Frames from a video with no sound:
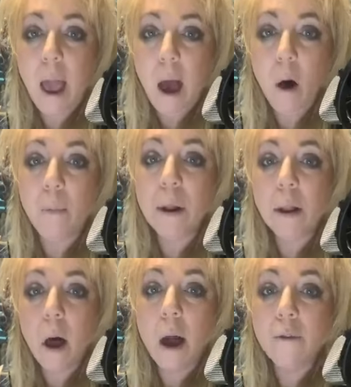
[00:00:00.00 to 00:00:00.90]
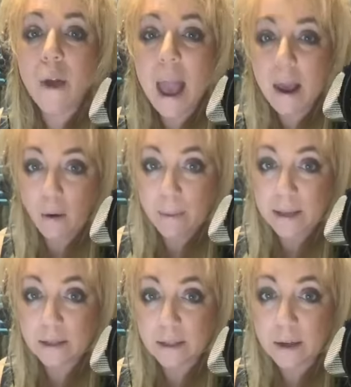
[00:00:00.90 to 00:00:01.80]
help a lot of
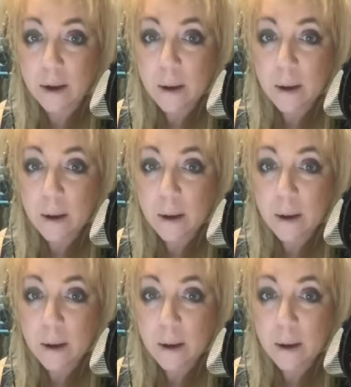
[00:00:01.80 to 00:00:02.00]
ailments,